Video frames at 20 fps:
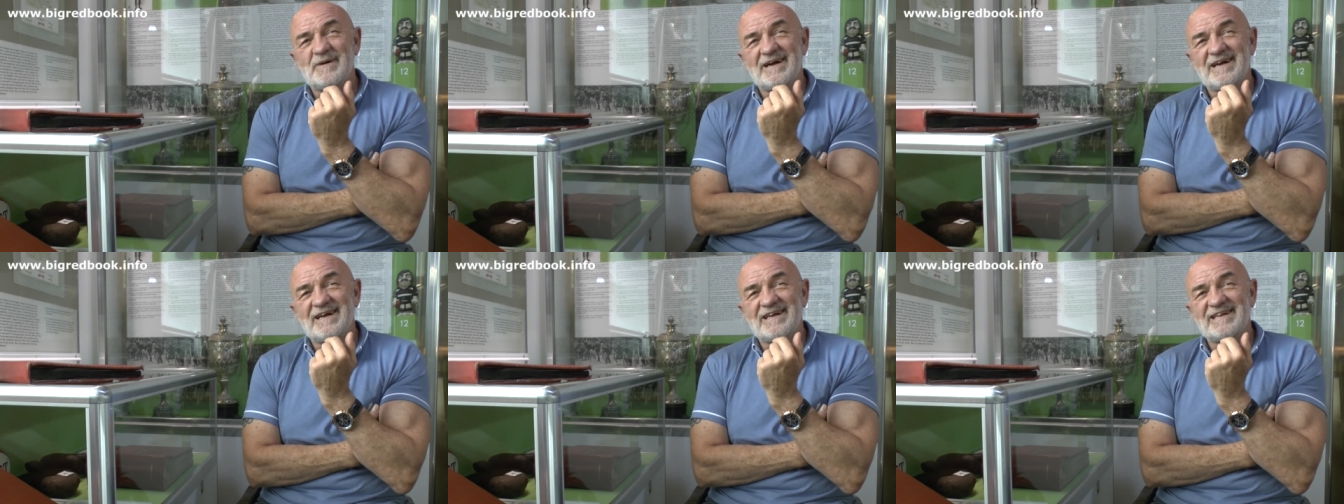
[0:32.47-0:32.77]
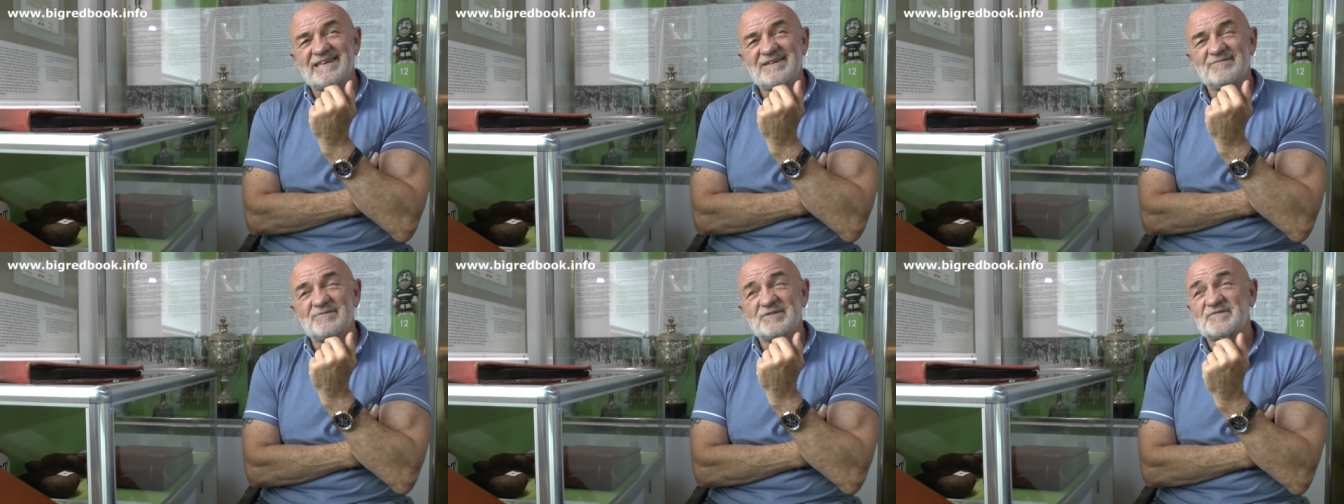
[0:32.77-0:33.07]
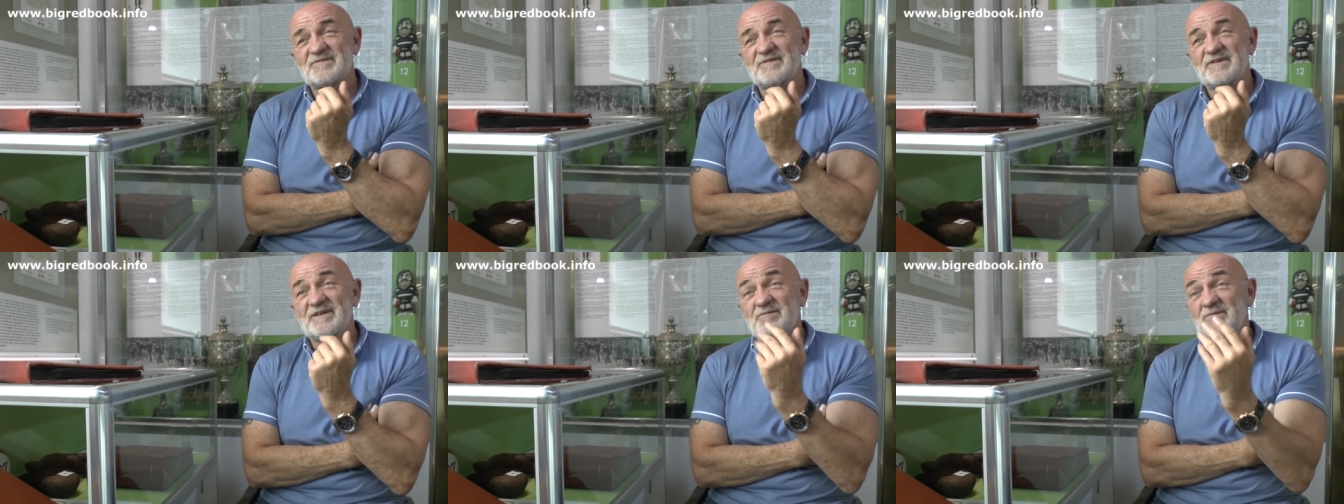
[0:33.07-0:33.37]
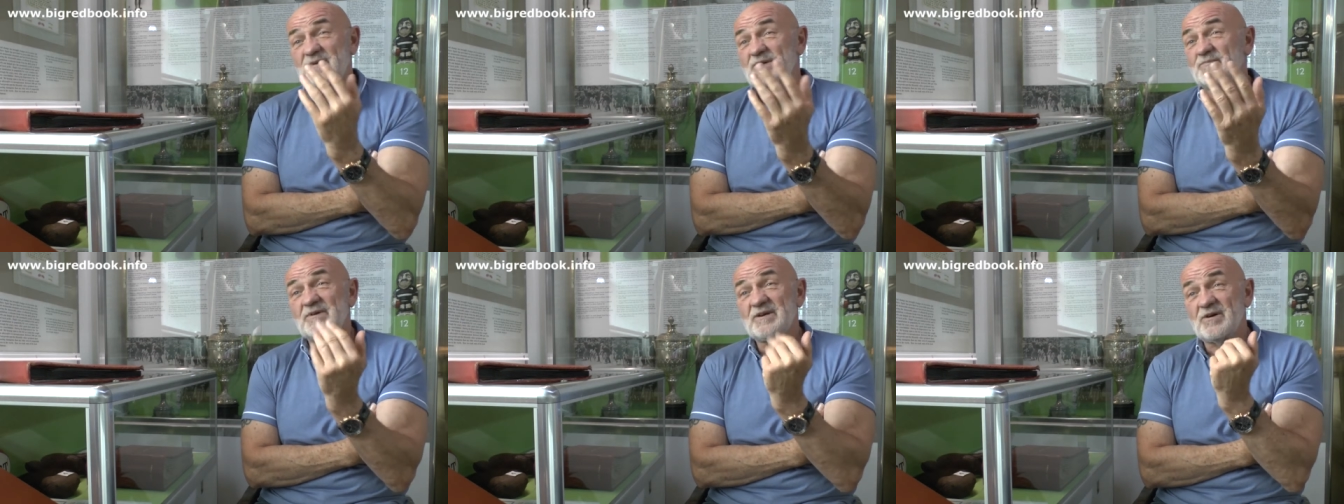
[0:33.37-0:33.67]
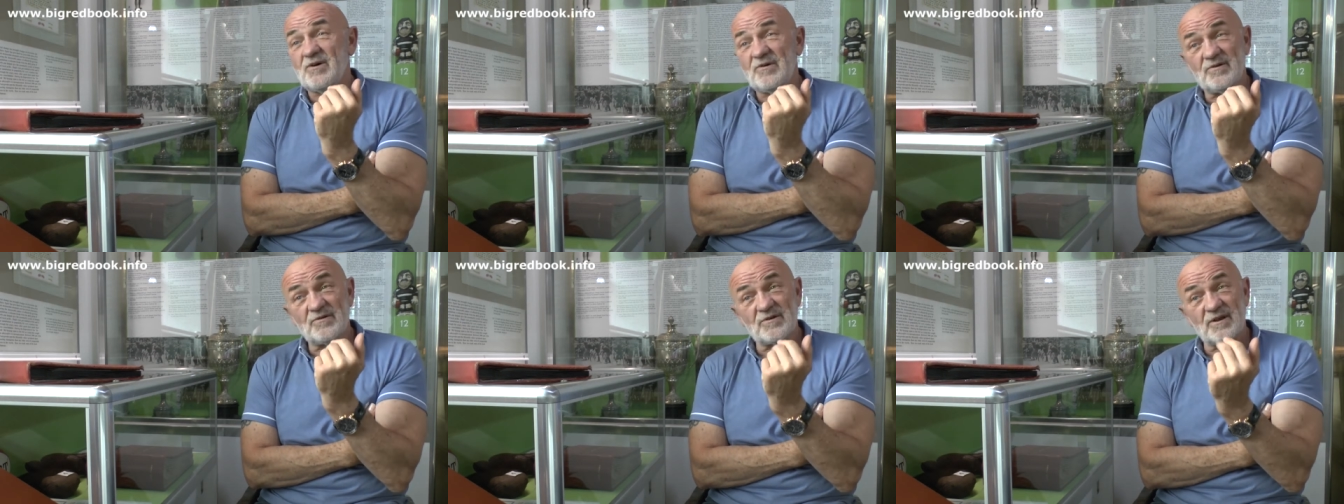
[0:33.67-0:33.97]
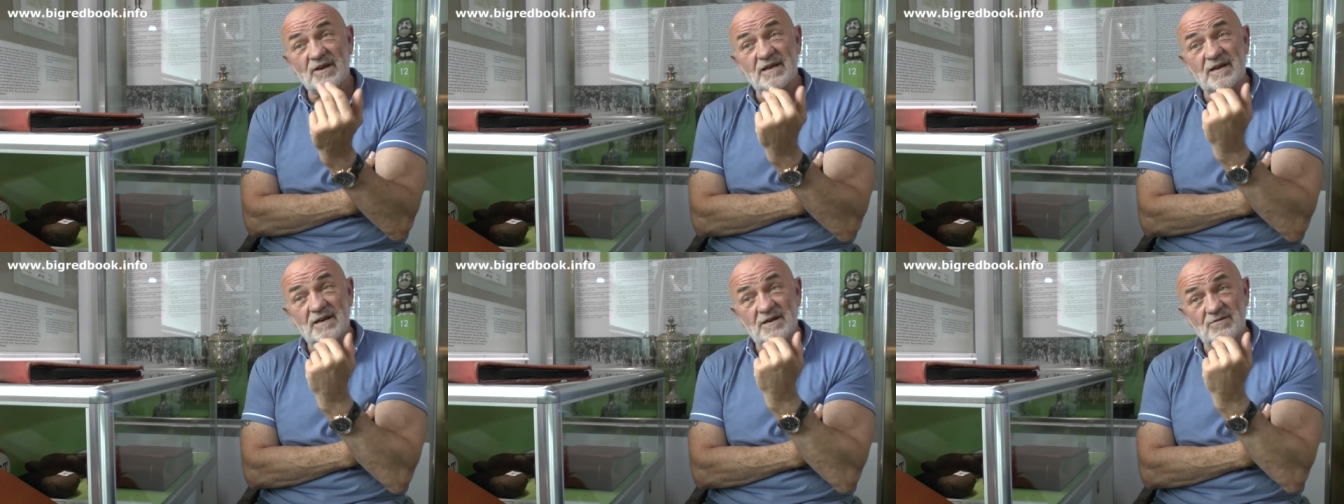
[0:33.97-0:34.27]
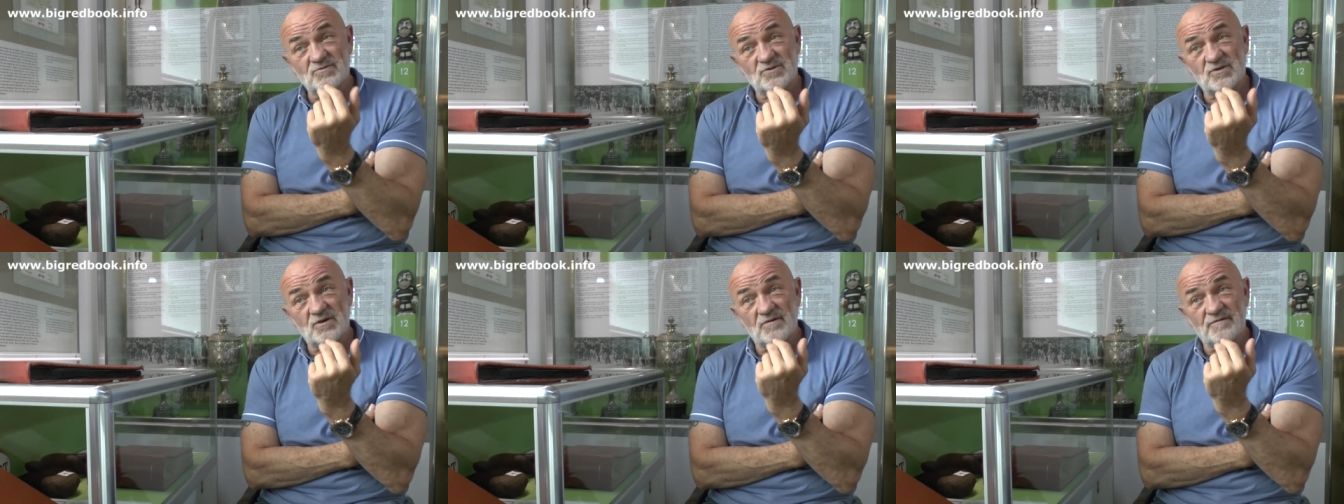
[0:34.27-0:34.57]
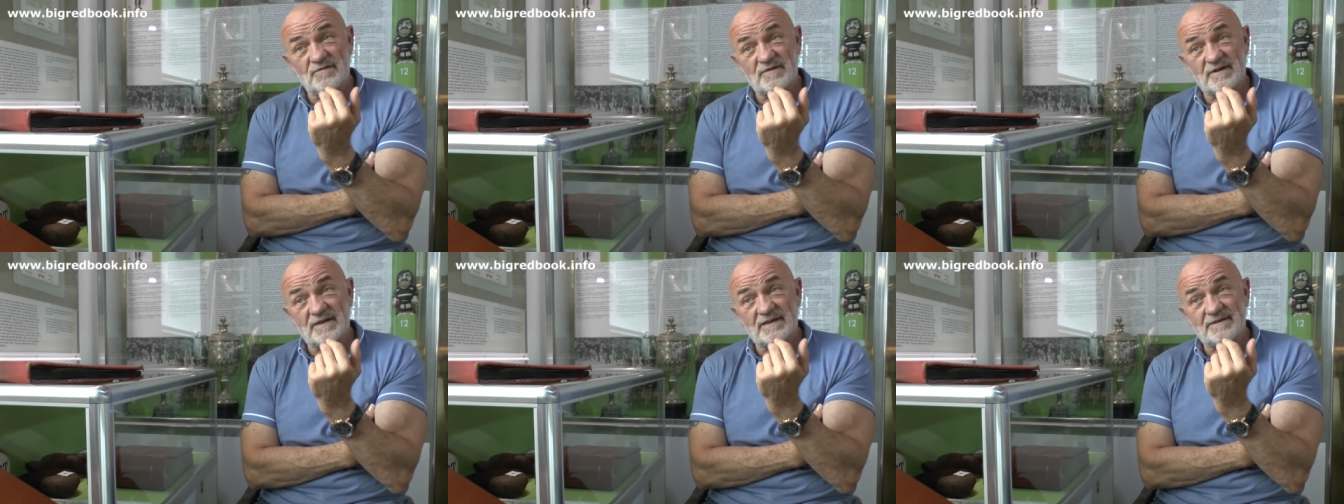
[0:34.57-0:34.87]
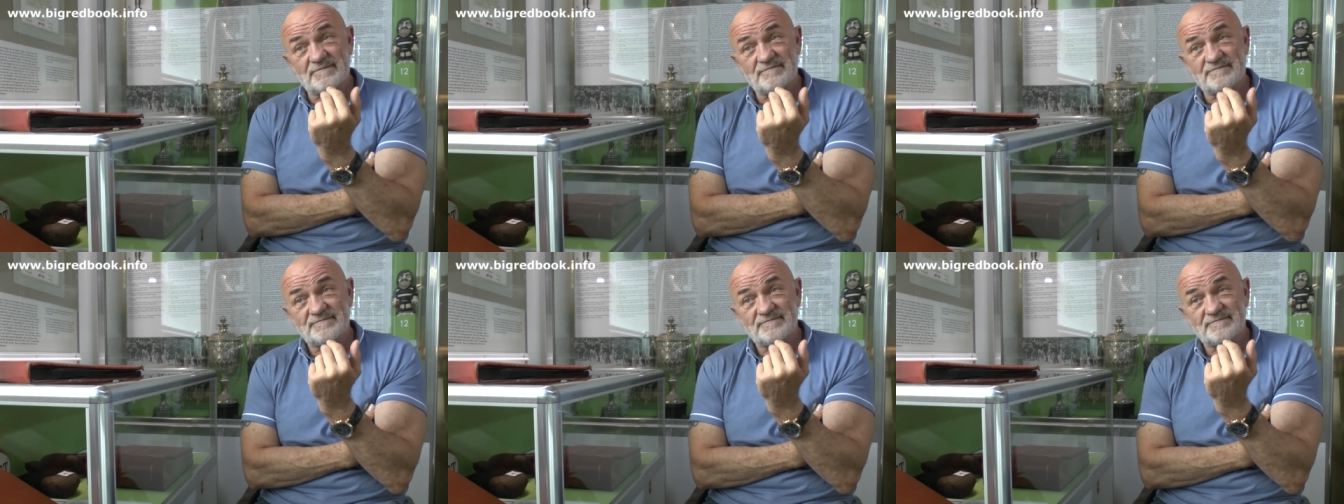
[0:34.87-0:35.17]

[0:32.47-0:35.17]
and it was funny. We, we got on like a house on fire,